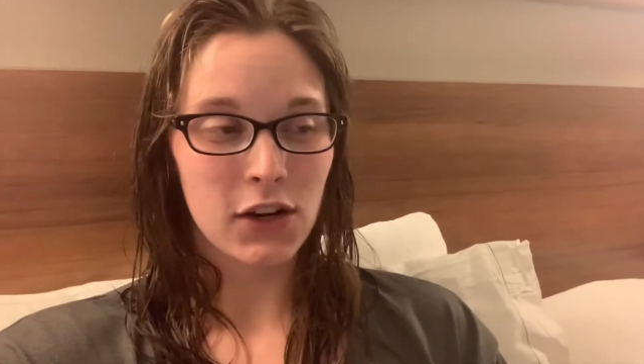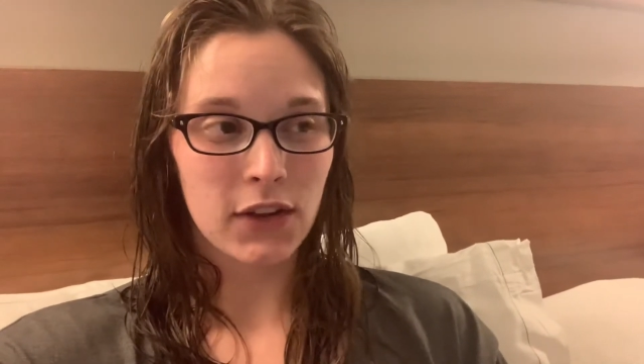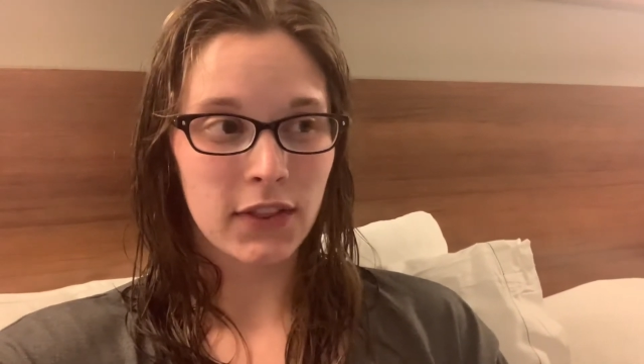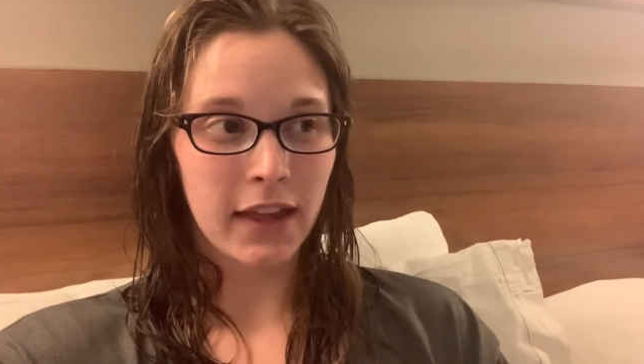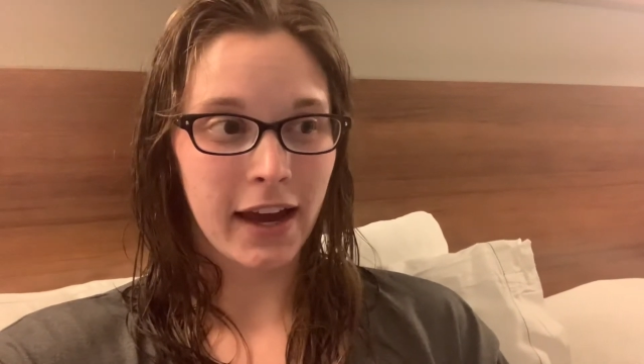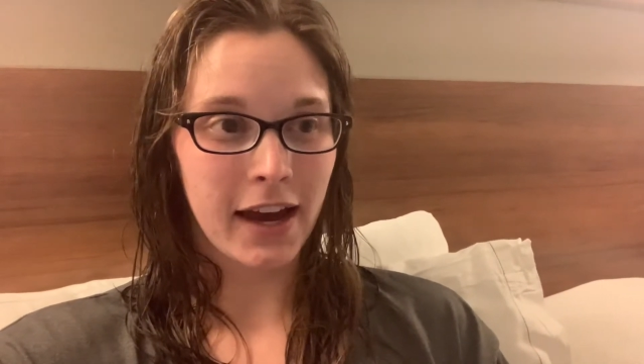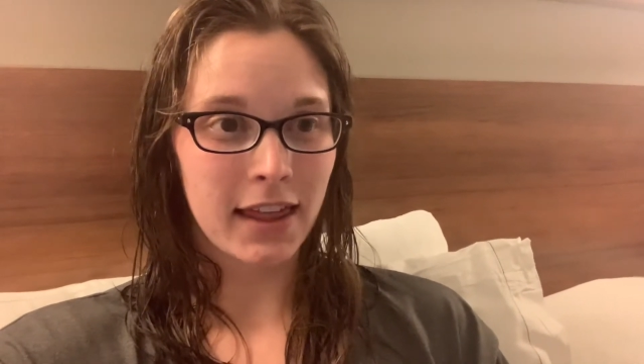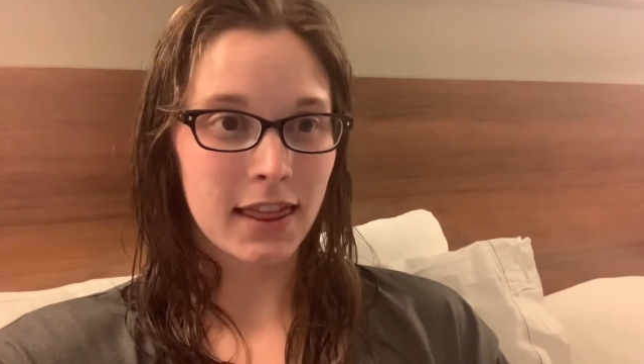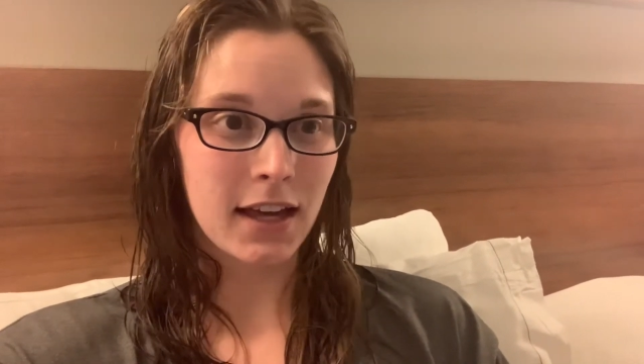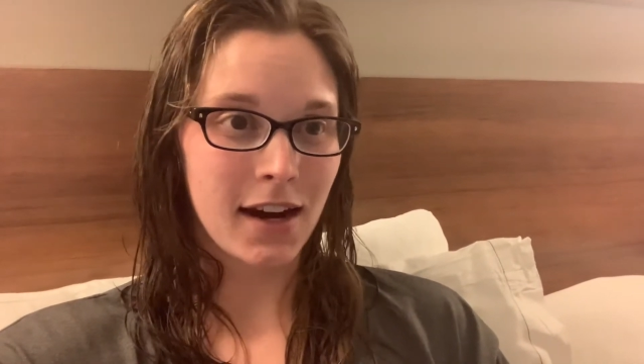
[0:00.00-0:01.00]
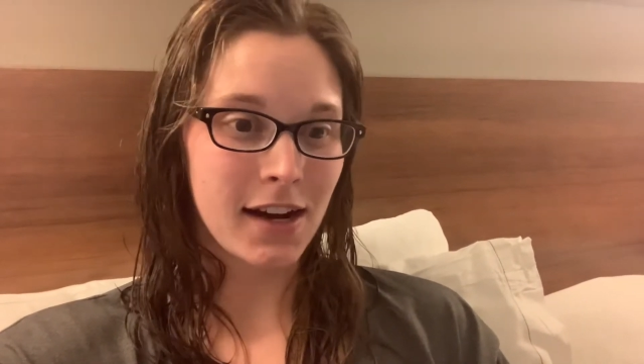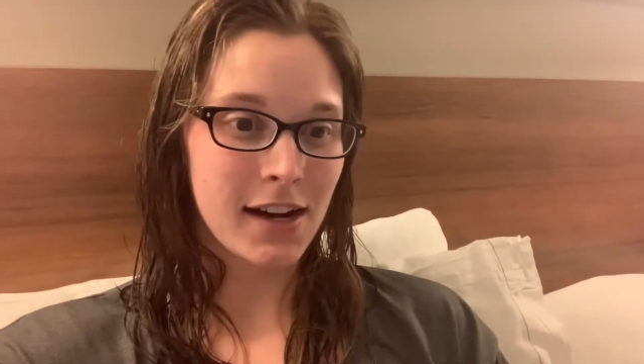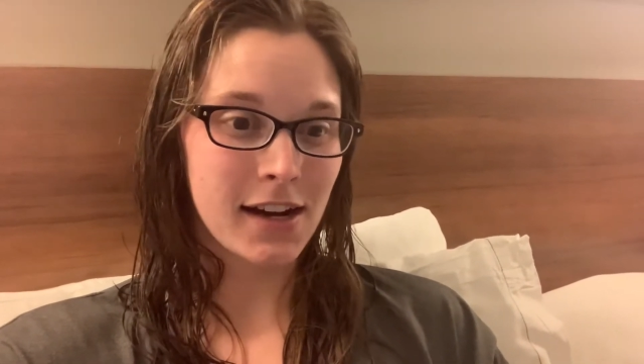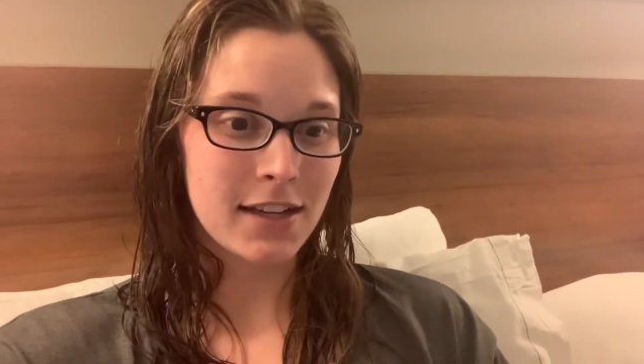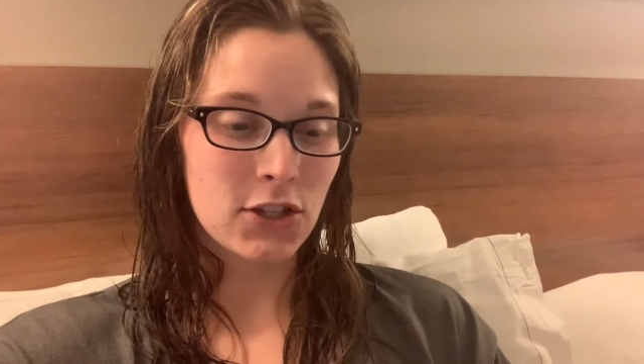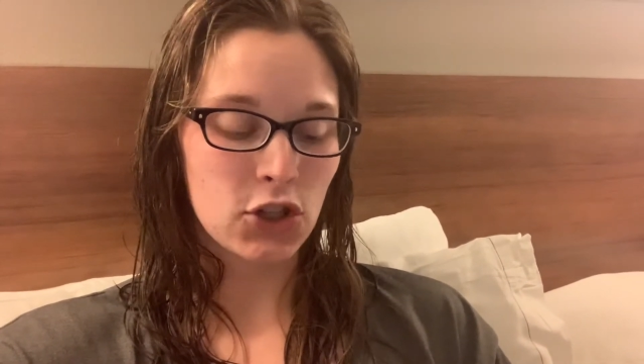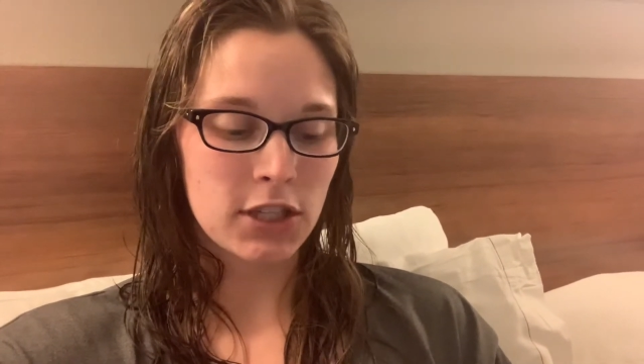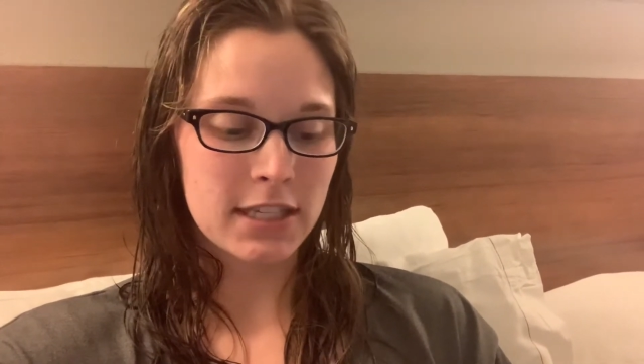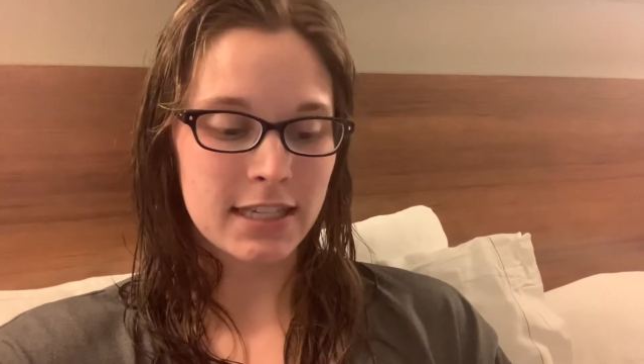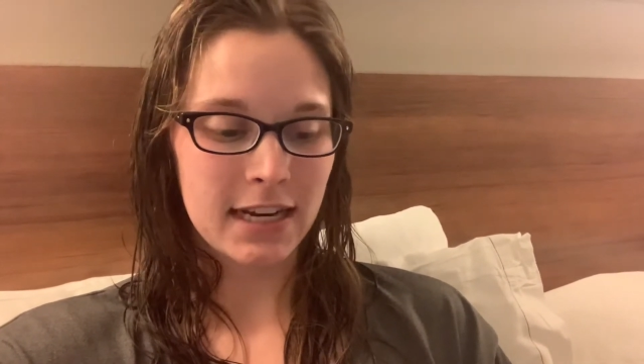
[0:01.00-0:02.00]
that I thought
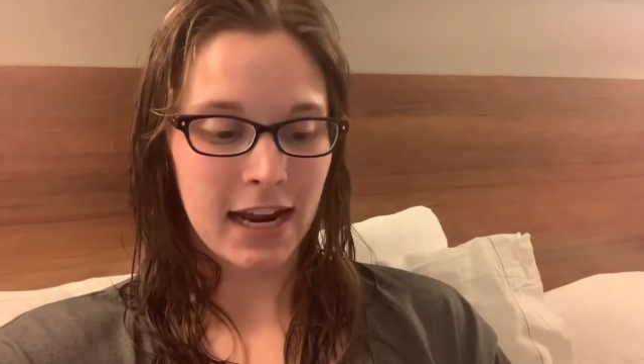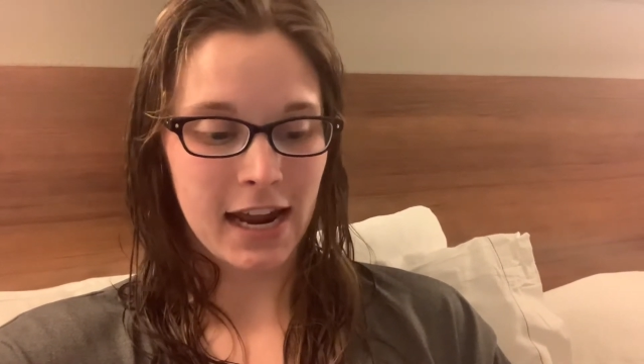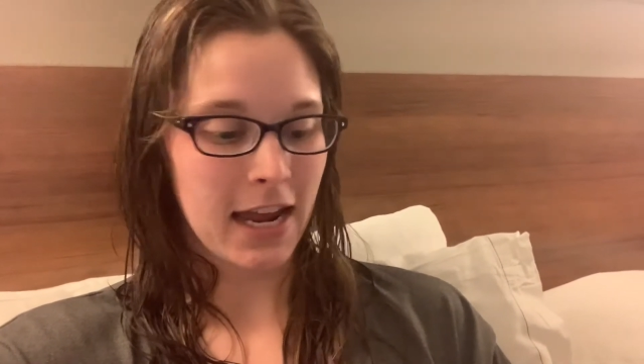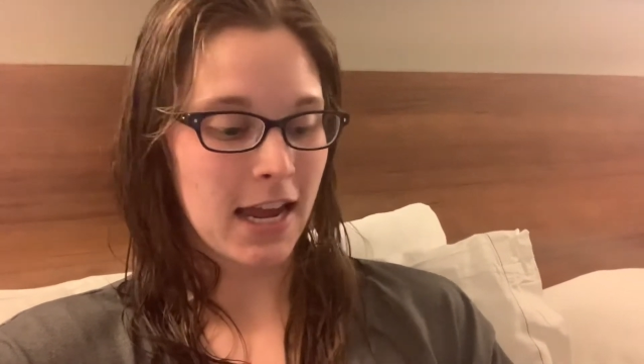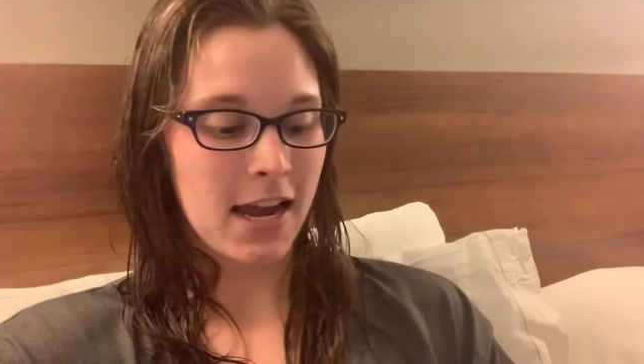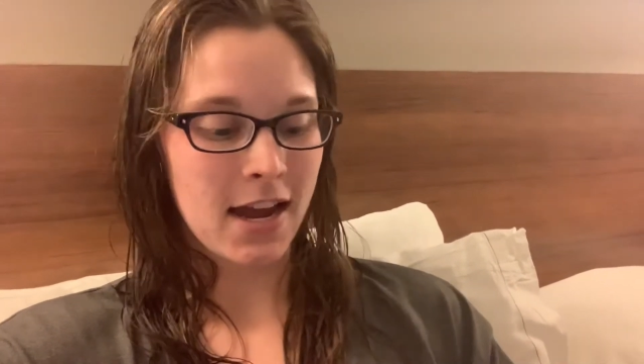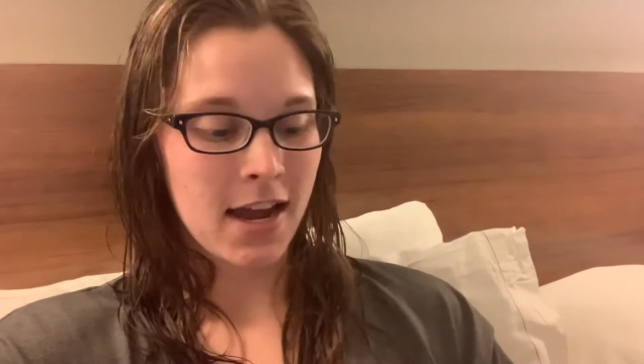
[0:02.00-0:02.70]
just today